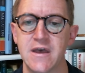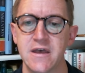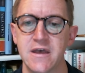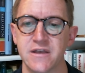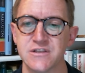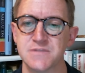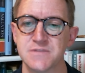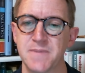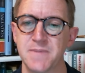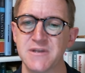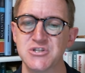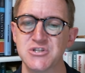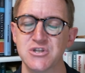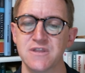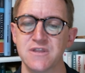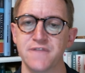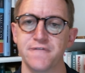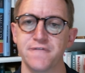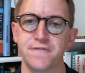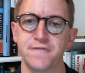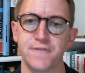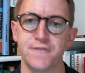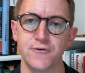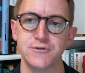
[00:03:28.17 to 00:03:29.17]
especially the
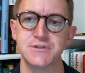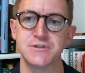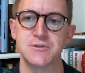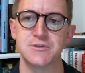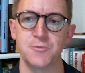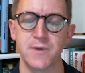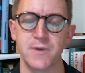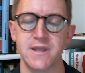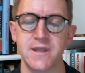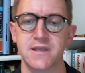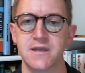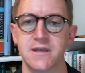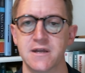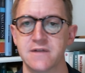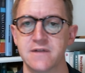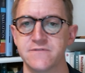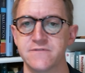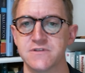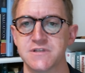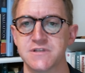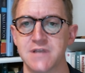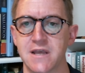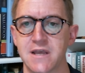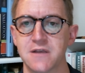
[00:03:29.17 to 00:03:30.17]
first rate cut of
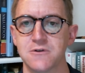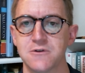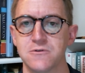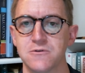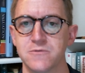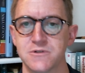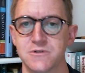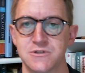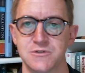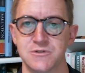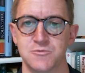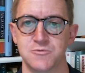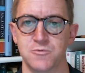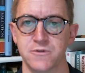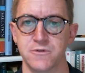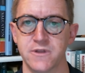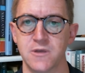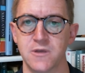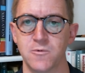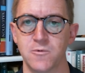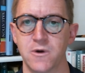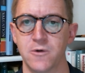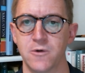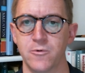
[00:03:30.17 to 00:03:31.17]
a cycle, which is
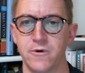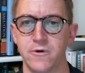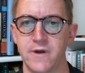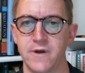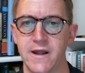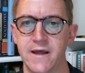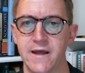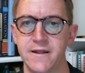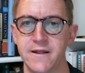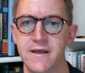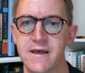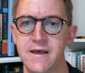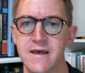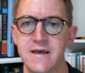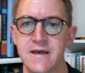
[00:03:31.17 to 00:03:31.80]
really where we're at.